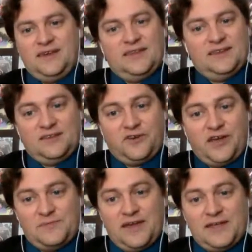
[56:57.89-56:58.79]
they did for
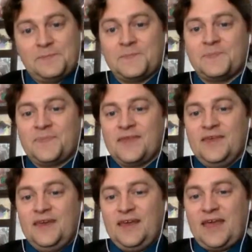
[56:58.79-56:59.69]
Ant-Man.
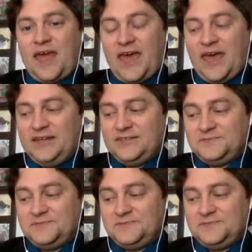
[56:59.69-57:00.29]
And